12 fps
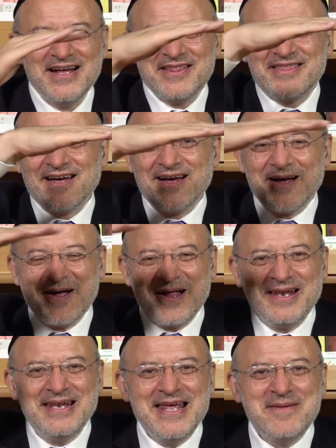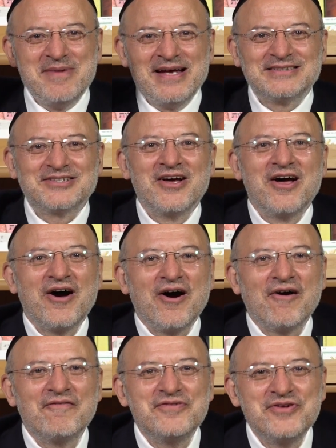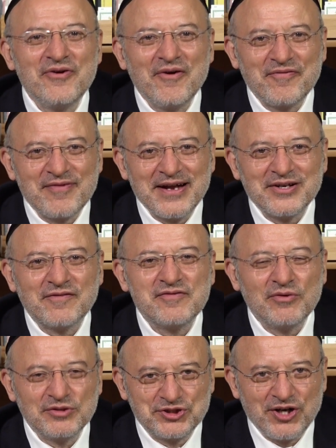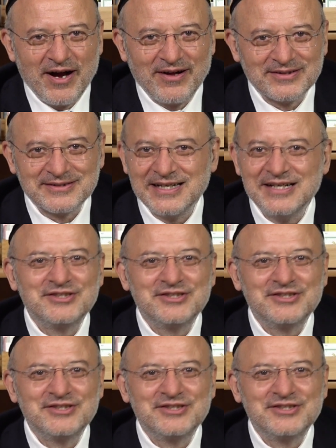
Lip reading: the limit of your friend, of your child.